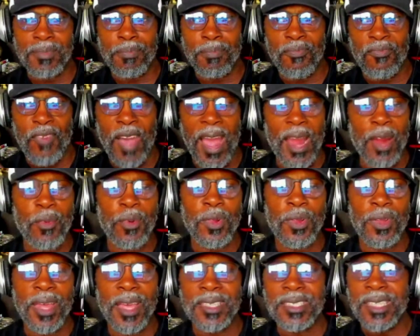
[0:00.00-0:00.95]

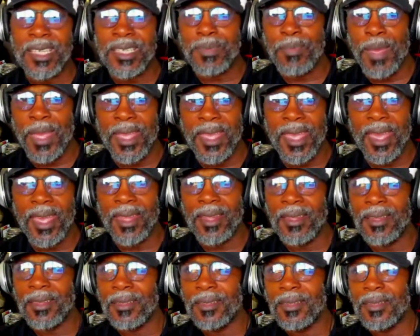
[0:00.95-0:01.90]
viral as this may get,
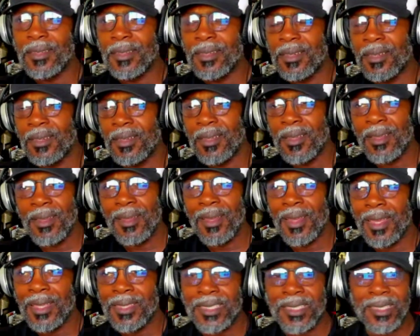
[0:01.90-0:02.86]

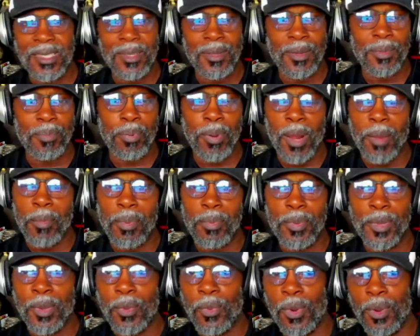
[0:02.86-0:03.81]
it still
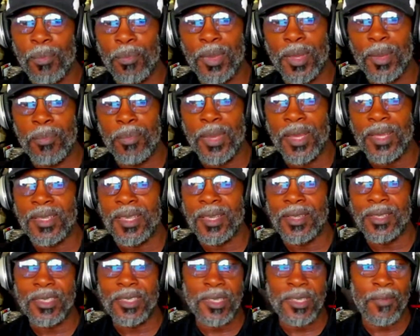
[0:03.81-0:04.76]
probably won't be a big deal
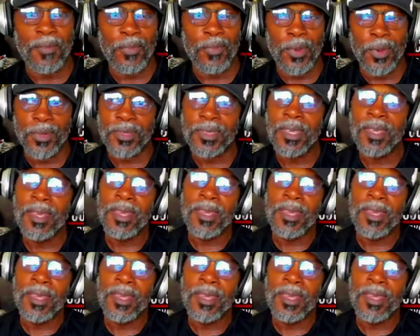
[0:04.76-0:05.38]
to some folks.